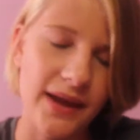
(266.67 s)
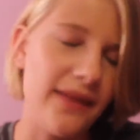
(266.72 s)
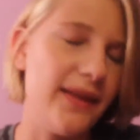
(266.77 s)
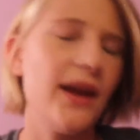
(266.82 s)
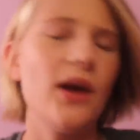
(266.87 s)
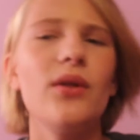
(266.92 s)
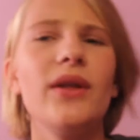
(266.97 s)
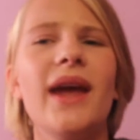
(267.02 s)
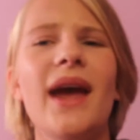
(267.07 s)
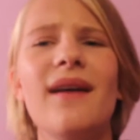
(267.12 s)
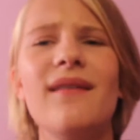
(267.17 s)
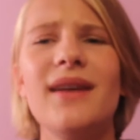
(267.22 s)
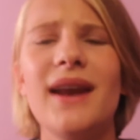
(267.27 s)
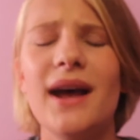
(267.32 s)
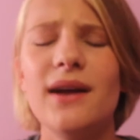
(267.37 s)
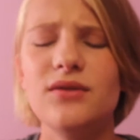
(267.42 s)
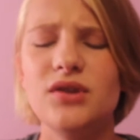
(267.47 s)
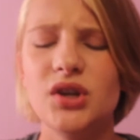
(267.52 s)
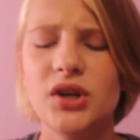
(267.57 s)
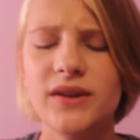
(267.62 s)
And they only have it
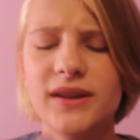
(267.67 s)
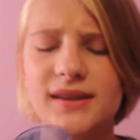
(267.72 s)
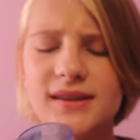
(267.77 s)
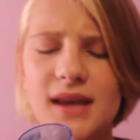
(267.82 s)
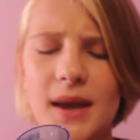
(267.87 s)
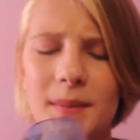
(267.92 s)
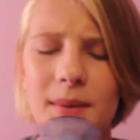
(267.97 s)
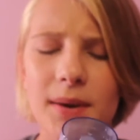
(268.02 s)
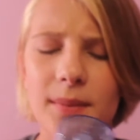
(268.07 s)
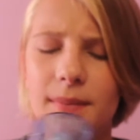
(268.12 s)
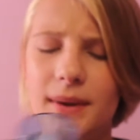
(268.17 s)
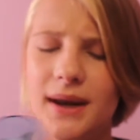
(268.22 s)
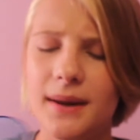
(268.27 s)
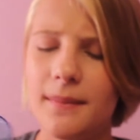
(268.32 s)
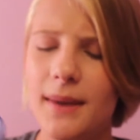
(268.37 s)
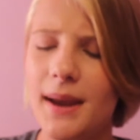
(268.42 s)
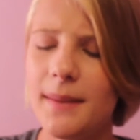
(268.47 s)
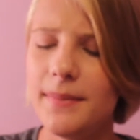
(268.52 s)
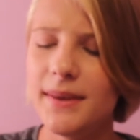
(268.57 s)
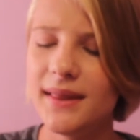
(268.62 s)
out during the summer, but
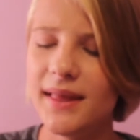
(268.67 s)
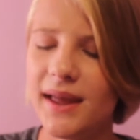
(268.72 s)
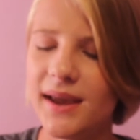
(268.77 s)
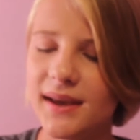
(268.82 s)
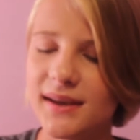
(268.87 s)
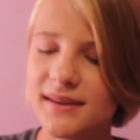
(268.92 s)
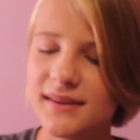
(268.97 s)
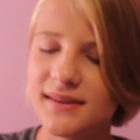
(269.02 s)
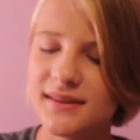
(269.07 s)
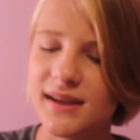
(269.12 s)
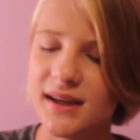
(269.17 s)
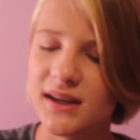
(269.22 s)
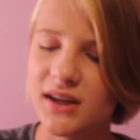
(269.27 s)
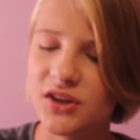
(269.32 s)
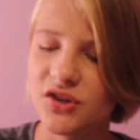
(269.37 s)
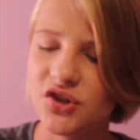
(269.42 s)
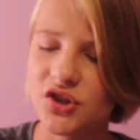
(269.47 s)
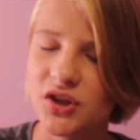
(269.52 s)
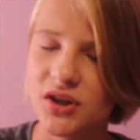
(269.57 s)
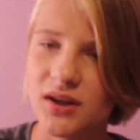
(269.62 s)
it might be like a
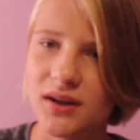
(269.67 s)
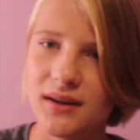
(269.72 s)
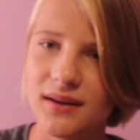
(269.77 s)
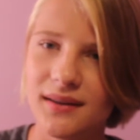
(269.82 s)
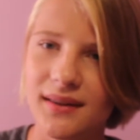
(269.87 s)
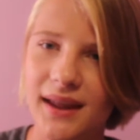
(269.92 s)
signature,